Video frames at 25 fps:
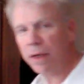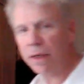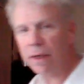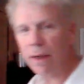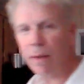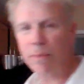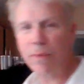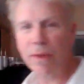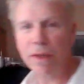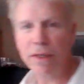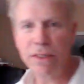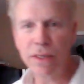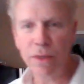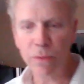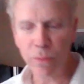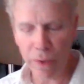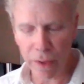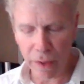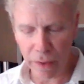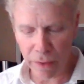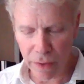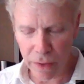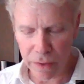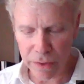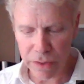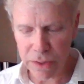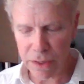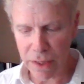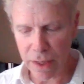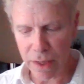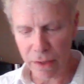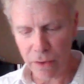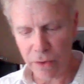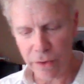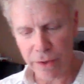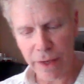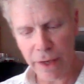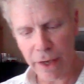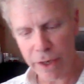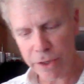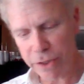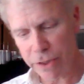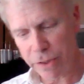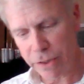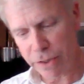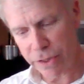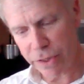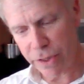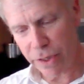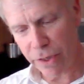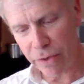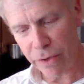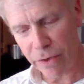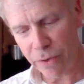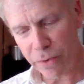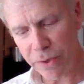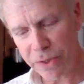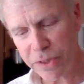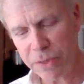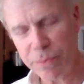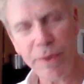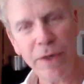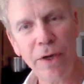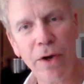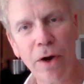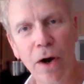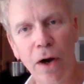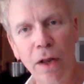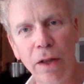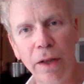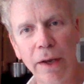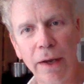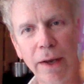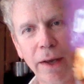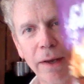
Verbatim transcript: up this at one of those uh, locations too. Crispy garlic. I,